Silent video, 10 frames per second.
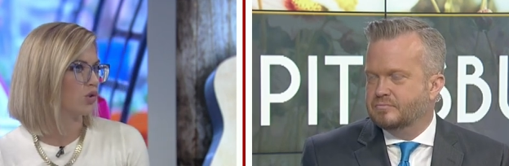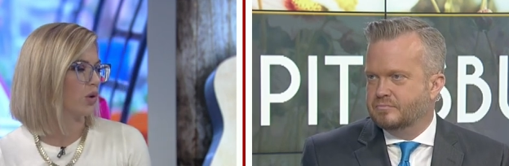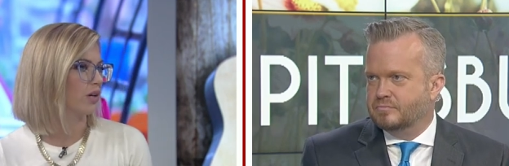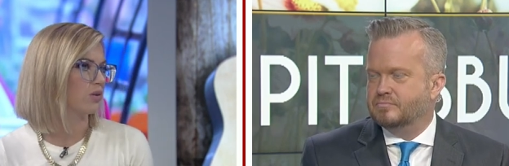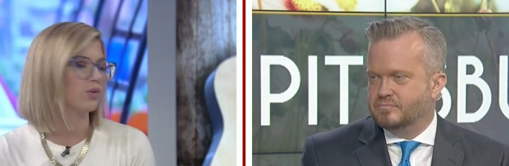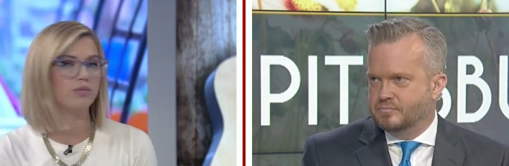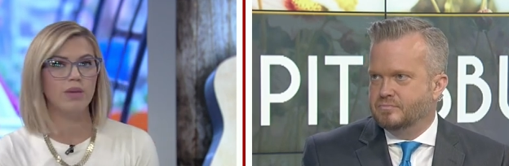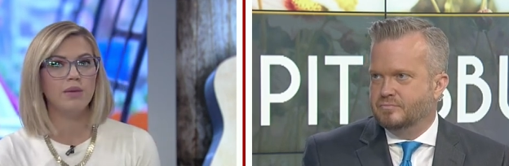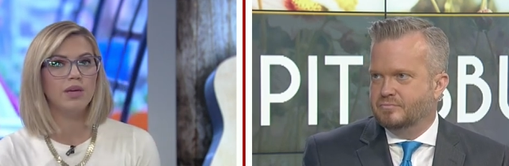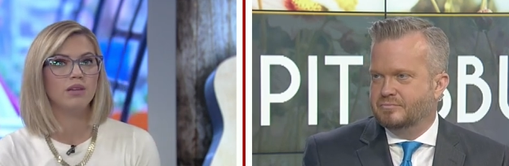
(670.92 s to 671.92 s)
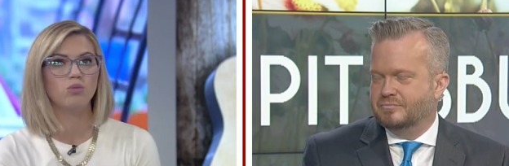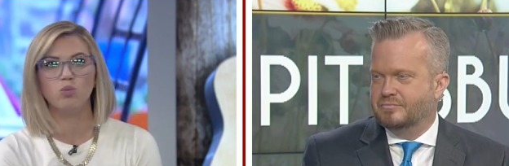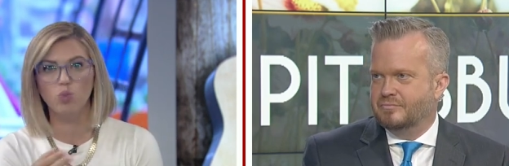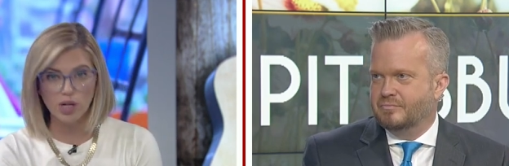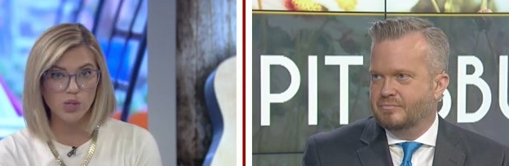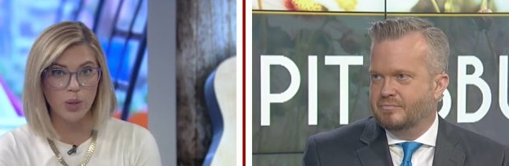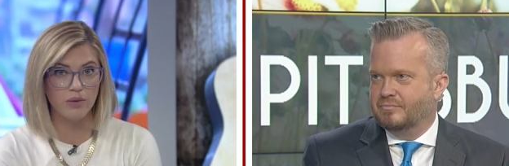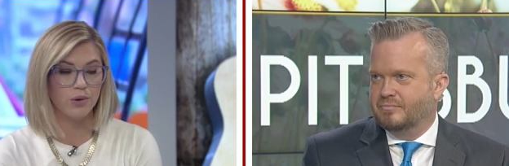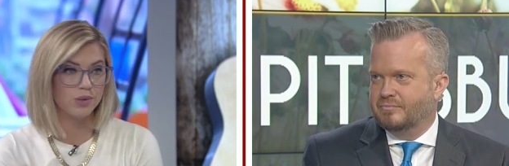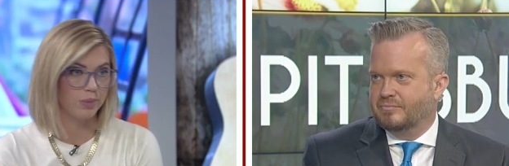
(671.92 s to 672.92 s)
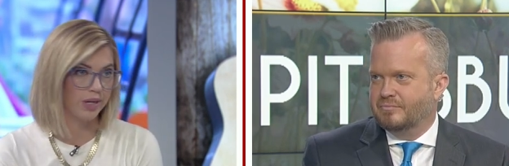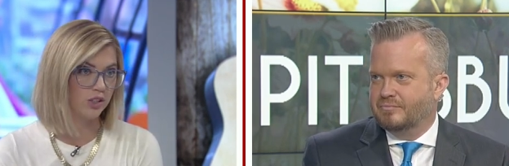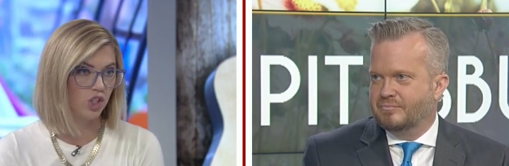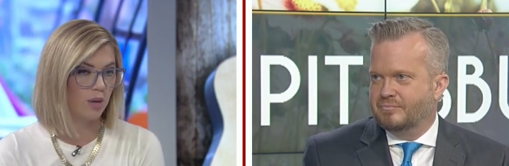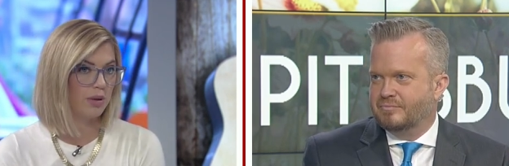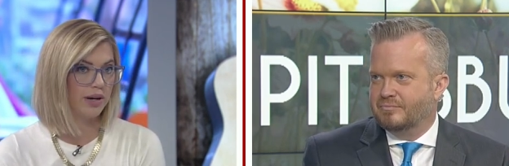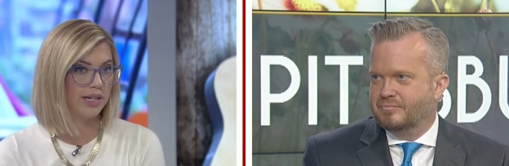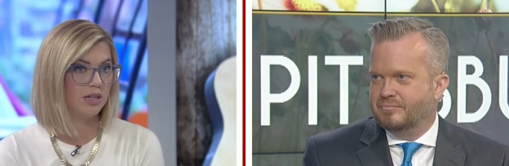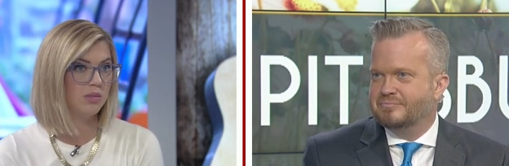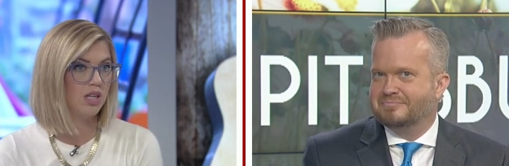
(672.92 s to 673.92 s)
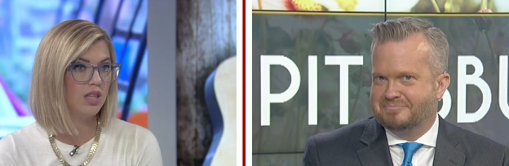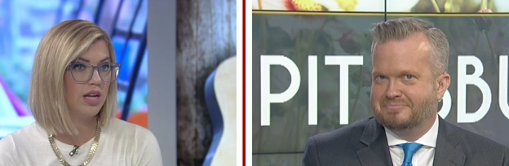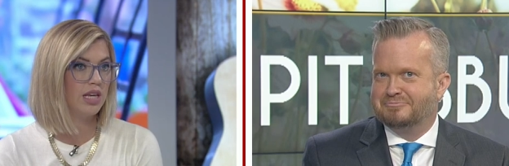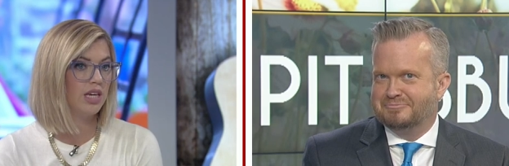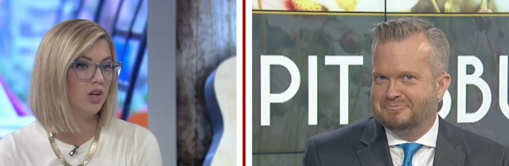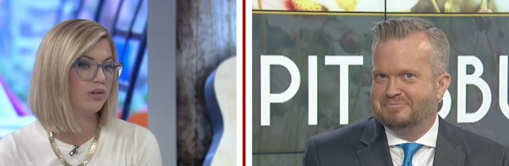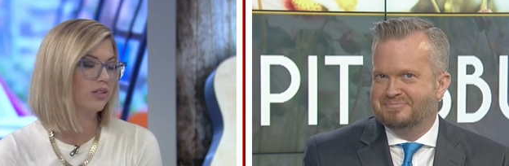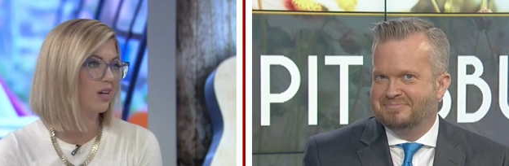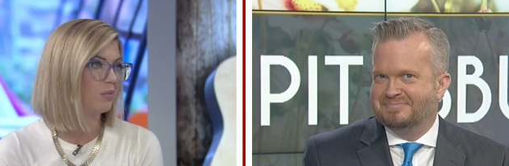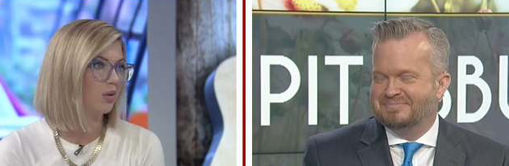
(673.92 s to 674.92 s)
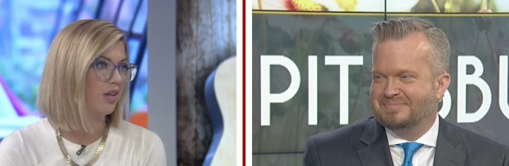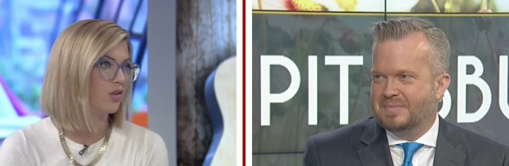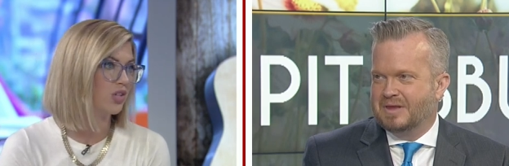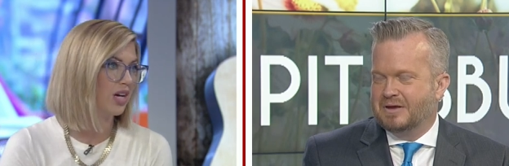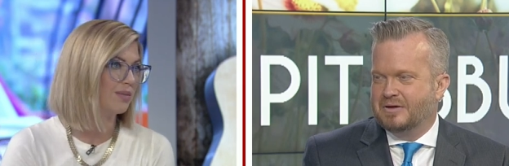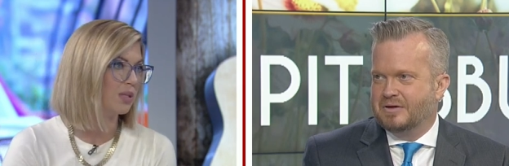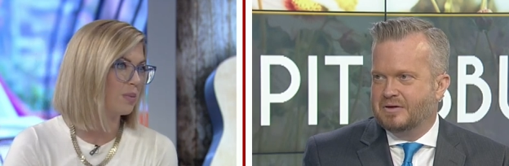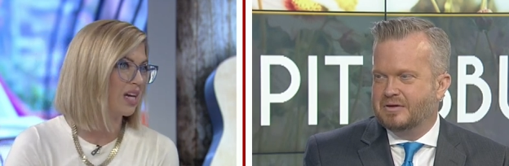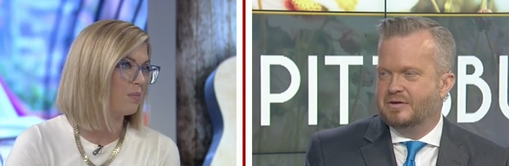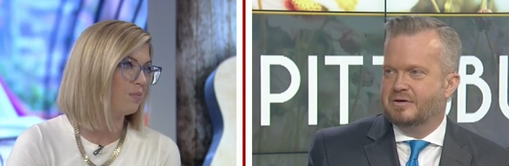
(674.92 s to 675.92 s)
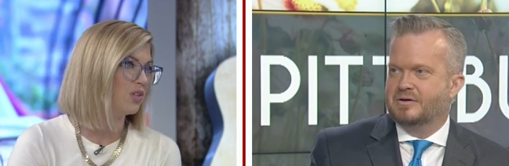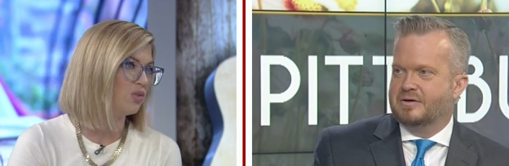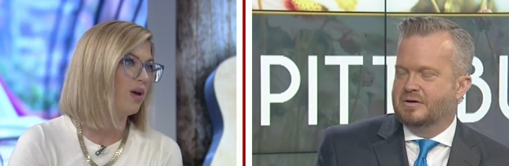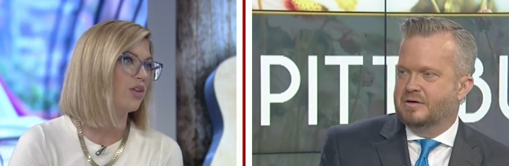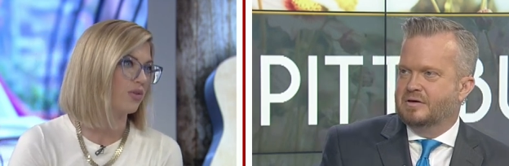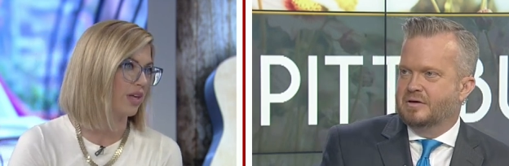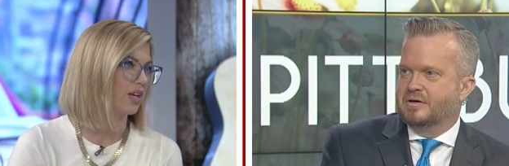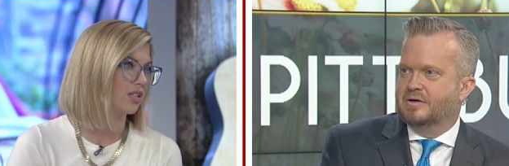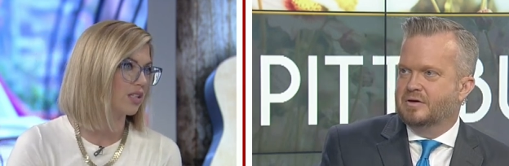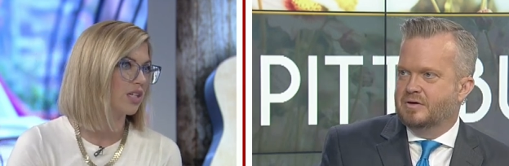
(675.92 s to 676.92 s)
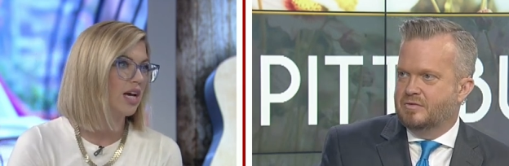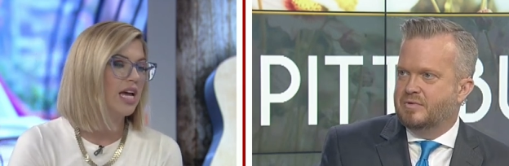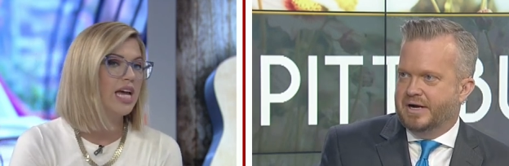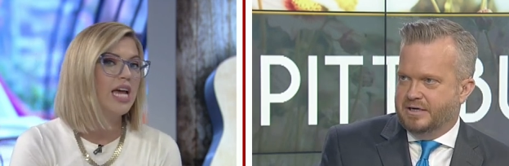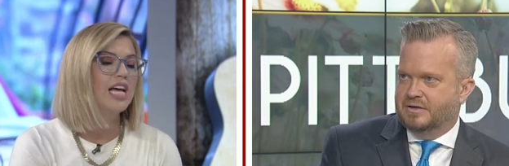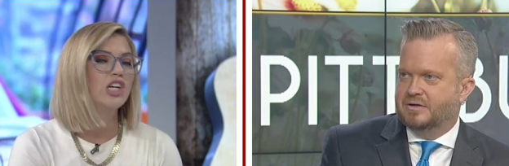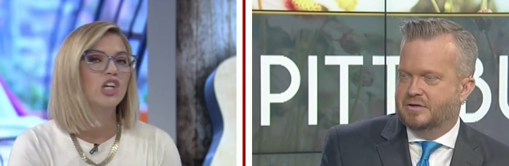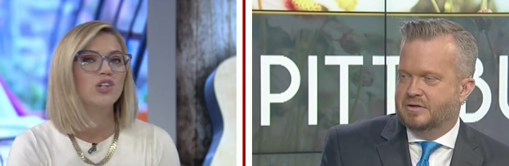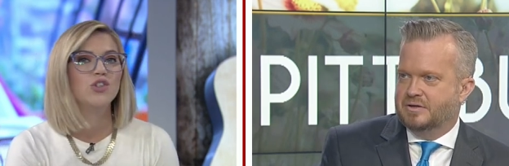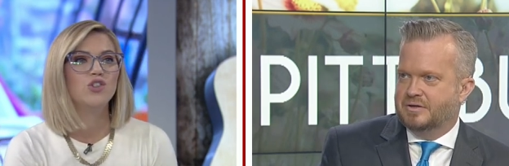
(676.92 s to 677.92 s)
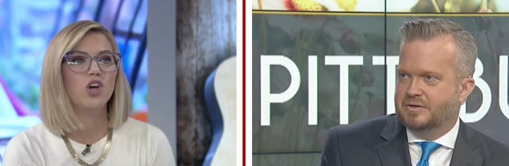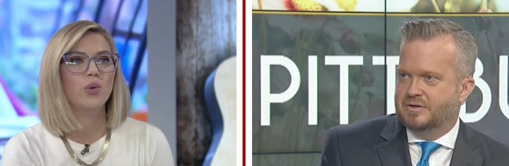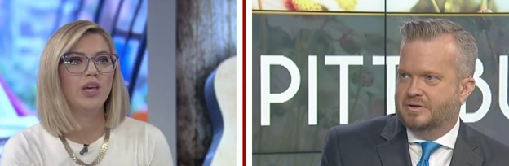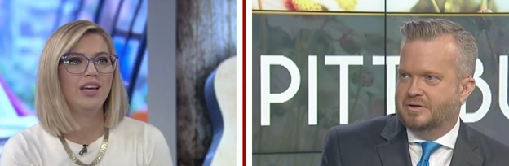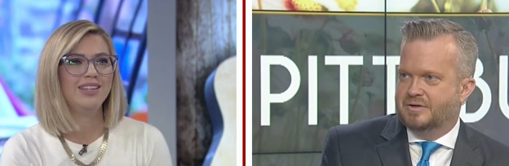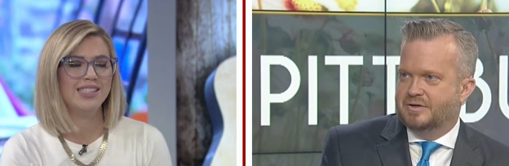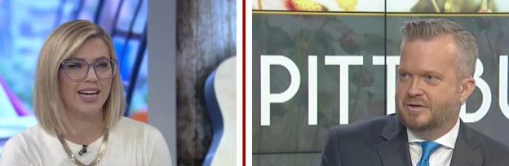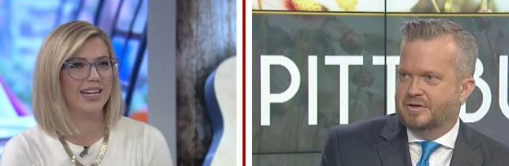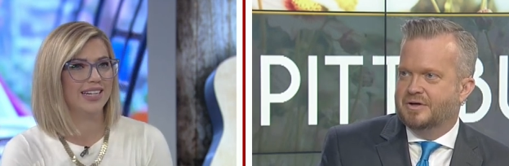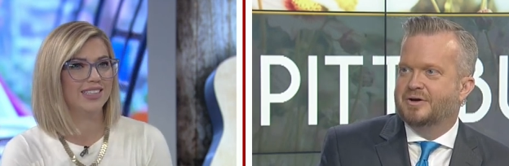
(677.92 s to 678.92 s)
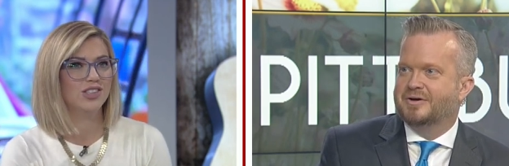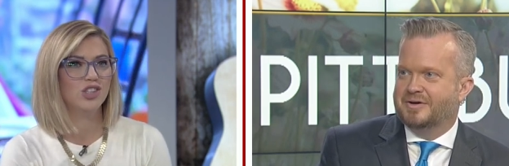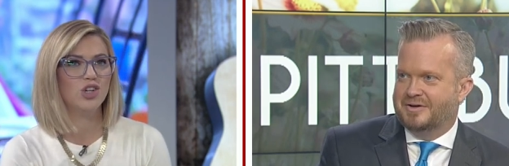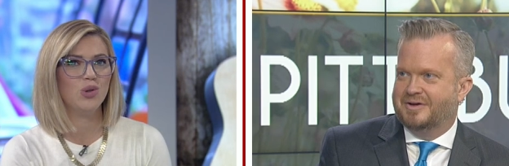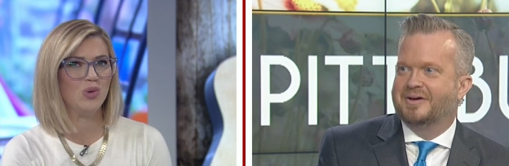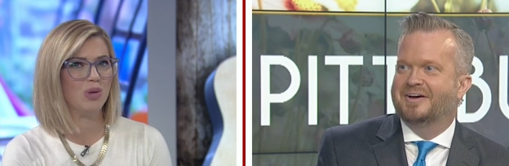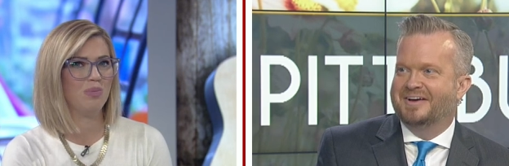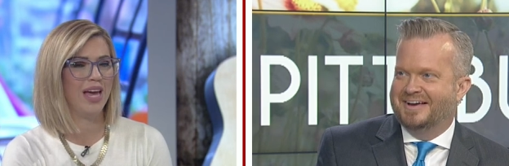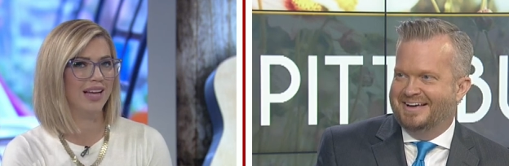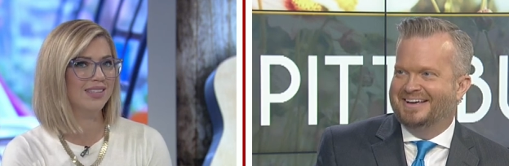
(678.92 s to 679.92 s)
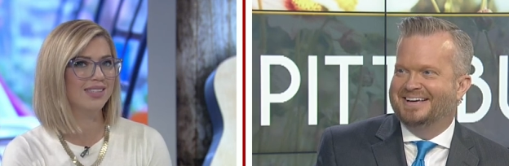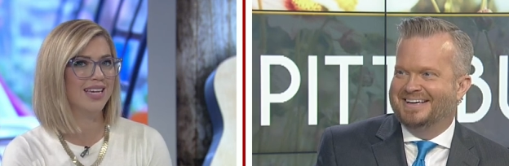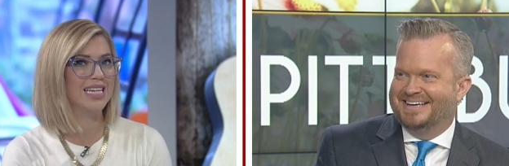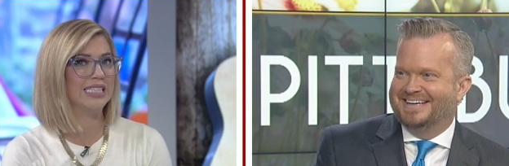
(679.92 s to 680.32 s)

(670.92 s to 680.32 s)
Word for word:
Speaker 1: store. He goes mm -hmm. maybe once a week for his big shopping items, and then he goes a couple other times to pick up the smaller things. Right. So he decided to go through the painstaking